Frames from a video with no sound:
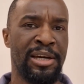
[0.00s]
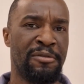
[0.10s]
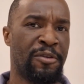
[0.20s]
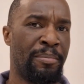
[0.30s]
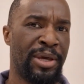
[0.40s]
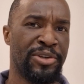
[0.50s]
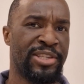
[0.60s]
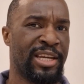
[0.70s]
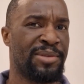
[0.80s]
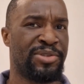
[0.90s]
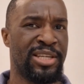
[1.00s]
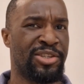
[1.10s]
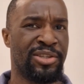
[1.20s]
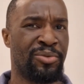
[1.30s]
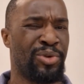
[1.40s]
for male
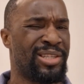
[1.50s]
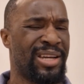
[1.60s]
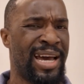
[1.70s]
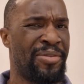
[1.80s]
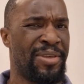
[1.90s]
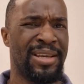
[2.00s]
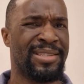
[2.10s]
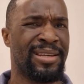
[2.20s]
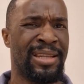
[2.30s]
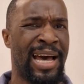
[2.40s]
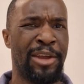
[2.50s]
circumcision, which I think is a lie.